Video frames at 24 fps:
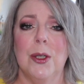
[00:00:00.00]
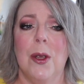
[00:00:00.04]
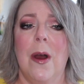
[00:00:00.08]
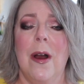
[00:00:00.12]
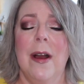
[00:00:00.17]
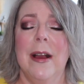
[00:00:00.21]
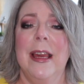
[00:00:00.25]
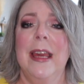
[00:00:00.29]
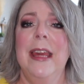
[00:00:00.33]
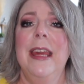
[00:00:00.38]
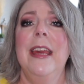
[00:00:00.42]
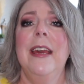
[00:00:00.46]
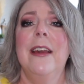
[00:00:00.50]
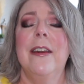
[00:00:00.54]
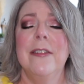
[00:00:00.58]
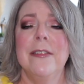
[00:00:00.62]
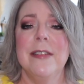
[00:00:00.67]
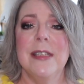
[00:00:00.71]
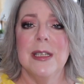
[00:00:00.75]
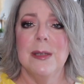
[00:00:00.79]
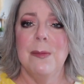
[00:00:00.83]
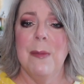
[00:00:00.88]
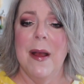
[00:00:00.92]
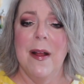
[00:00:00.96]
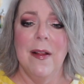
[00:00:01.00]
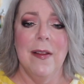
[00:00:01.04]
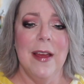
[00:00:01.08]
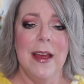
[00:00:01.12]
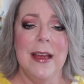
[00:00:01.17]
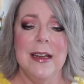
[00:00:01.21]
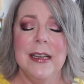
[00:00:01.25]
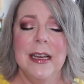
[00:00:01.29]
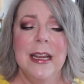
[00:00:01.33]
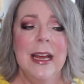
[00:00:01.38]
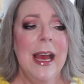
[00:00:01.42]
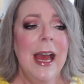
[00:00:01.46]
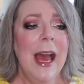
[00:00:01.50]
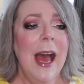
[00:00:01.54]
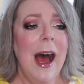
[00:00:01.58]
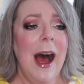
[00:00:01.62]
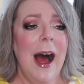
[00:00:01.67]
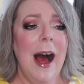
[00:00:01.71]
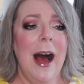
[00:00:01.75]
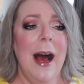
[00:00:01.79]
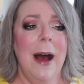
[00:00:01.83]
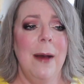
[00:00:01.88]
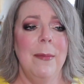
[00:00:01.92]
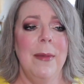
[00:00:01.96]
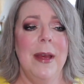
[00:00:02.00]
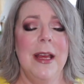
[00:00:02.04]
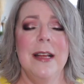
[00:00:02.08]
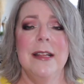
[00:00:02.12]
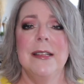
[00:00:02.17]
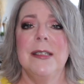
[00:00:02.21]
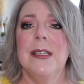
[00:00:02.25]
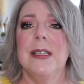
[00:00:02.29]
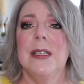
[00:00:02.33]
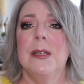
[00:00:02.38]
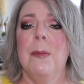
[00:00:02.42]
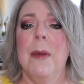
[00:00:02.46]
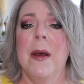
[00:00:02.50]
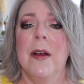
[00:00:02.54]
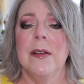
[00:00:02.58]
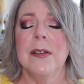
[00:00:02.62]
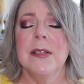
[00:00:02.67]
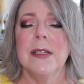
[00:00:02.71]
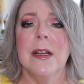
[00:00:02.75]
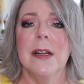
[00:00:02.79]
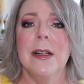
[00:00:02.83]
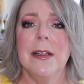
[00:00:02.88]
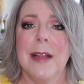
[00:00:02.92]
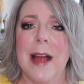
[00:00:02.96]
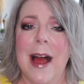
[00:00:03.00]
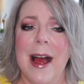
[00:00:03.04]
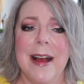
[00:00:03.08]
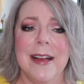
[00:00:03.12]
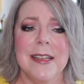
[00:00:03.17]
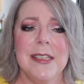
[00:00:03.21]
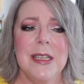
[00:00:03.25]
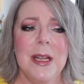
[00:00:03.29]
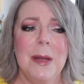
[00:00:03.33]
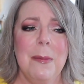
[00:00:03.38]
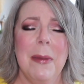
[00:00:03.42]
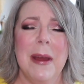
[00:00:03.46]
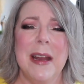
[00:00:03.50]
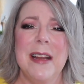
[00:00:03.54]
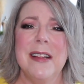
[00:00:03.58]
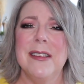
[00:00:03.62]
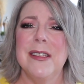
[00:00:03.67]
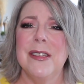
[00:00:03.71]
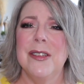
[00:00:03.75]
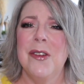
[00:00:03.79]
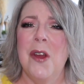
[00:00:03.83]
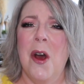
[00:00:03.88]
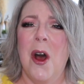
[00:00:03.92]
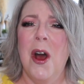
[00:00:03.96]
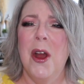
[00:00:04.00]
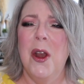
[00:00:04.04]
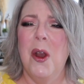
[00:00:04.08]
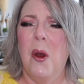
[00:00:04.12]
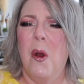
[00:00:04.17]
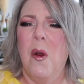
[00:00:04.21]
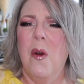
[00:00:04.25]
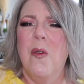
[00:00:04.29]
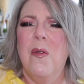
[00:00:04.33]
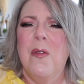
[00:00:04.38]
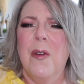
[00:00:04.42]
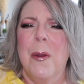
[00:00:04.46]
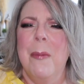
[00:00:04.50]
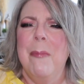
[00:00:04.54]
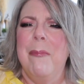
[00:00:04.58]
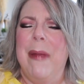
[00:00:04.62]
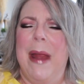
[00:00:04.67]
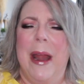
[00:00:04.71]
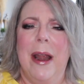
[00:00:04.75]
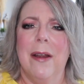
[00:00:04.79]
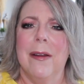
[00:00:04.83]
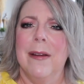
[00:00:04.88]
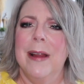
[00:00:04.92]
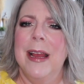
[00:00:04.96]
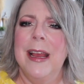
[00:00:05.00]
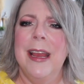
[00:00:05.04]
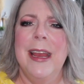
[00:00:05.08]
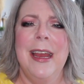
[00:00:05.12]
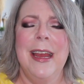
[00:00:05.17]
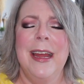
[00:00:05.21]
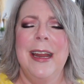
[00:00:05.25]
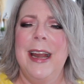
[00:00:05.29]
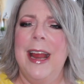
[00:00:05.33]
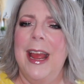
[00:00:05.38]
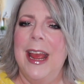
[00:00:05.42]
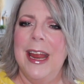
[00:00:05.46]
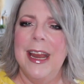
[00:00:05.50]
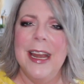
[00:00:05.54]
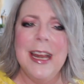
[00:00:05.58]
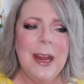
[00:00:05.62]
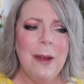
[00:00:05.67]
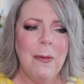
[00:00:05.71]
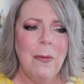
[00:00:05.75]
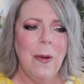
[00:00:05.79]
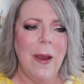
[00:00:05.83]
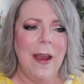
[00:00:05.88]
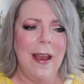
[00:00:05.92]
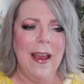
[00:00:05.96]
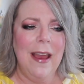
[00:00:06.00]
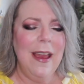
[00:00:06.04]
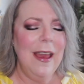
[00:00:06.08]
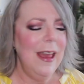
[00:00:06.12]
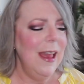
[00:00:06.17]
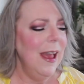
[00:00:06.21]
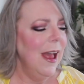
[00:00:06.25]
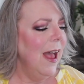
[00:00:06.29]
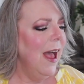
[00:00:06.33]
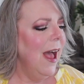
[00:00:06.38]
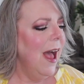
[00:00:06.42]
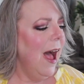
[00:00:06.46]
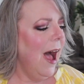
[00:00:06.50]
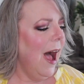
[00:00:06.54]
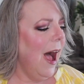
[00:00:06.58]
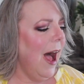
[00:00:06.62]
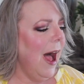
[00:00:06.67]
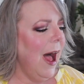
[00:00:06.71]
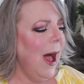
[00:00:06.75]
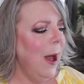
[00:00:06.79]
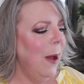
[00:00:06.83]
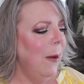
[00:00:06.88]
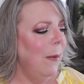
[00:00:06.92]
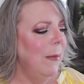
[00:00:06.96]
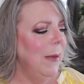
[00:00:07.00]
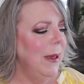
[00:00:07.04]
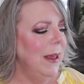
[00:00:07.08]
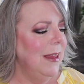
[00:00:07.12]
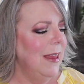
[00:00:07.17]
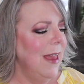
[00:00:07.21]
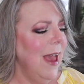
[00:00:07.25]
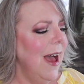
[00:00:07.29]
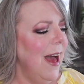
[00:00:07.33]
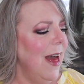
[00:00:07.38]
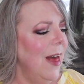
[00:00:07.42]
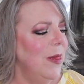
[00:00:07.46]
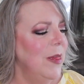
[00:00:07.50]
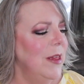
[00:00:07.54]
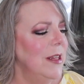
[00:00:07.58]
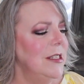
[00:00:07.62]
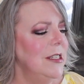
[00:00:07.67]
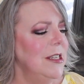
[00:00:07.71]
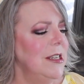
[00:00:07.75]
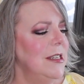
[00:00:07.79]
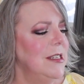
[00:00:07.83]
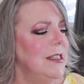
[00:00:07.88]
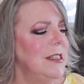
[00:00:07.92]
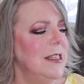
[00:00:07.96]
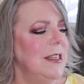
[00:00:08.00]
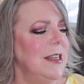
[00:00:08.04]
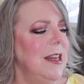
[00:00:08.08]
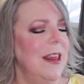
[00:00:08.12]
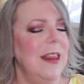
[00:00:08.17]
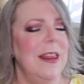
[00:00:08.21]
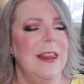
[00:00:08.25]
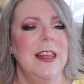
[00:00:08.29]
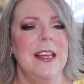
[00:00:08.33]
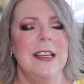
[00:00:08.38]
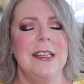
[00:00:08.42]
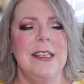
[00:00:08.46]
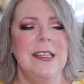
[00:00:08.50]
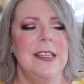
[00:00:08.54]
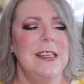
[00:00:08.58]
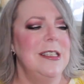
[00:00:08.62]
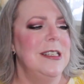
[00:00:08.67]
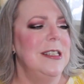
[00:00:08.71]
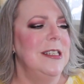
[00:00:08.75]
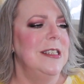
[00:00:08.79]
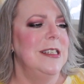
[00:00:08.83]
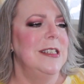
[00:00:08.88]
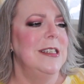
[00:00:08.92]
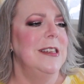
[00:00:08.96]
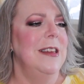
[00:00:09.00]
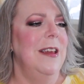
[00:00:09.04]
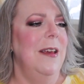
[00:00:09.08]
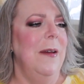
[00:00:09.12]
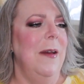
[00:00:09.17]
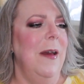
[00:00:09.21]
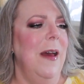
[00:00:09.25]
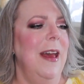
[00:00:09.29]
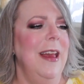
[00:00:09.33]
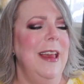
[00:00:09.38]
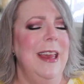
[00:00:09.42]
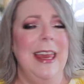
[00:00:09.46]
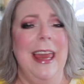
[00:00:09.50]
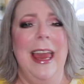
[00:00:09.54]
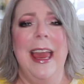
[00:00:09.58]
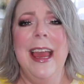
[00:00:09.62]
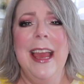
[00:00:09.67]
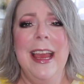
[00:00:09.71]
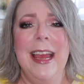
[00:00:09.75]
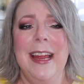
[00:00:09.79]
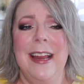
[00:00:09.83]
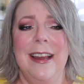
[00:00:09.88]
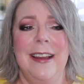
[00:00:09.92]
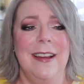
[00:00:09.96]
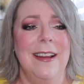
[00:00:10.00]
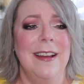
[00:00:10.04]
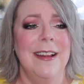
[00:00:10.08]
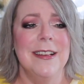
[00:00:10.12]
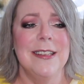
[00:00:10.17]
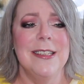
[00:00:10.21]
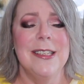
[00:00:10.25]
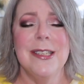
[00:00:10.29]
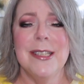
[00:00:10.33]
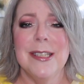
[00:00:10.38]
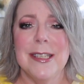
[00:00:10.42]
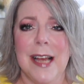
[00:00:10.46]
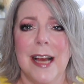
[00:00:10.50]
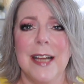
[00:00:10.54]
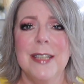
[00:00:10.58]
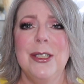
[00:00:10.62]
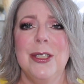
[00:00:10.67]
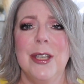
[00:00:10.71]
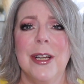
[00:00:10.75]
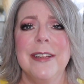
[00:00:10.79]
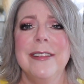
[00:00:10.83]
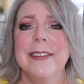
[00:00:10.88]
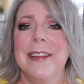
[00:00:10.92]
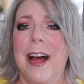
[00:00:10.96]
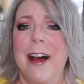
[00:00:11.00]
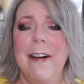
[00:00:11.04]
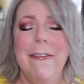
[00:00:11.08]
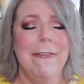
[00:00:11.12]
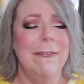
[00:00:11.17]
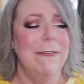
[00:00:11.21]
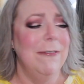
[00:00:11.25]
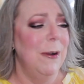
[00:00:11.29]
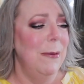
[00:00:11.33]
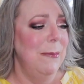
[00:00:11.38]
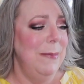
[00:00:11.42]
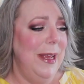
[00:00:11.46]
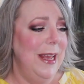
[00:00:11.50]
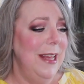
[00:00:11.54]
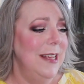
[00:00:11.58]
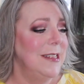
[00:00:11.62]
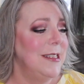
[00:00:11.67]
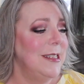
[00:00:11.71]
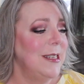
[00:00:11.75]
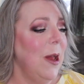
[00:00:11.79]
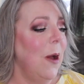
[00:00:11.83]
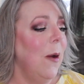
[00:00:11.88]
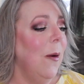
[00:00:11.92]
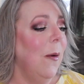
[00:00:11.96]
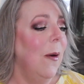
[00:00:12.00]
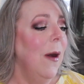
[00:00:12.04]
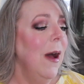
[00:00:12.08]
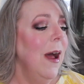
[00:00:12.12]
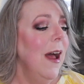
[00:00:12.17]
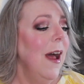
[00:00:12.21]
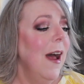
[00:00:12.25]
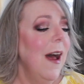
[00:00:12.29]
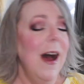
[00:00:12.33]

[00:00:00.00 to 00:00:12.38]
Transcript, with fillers: shock. He could smell it. Um, it smells classy, but it's not overbearing in any way. Um, yeah, this is, this is again such a love for me so